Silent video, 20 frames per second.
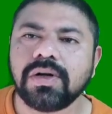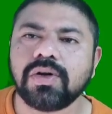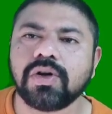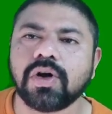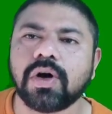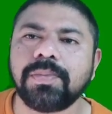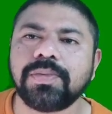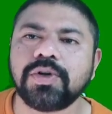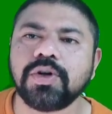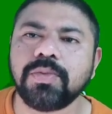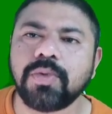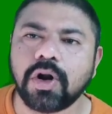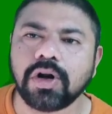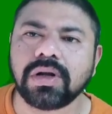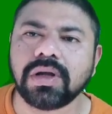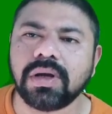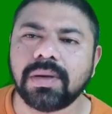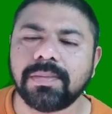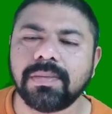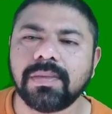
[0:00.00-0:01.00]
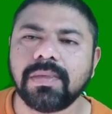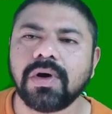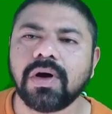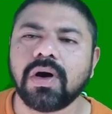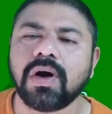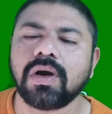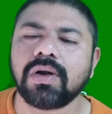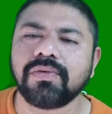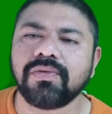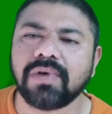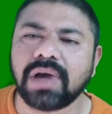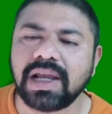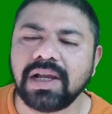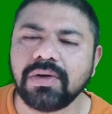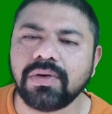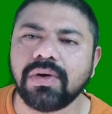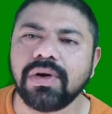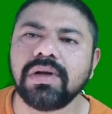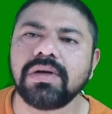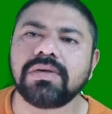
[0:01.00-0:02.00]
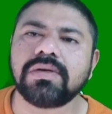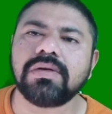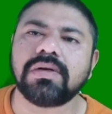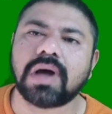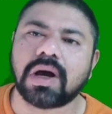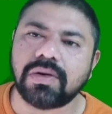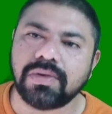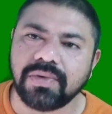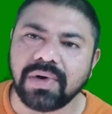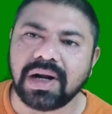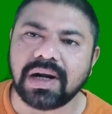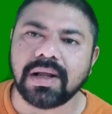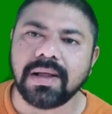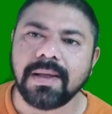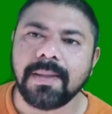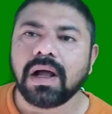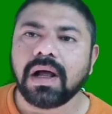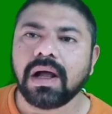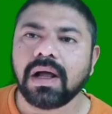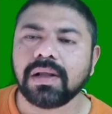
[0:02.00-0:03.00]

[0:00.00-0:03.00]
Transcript: top to bottom or while going to downward,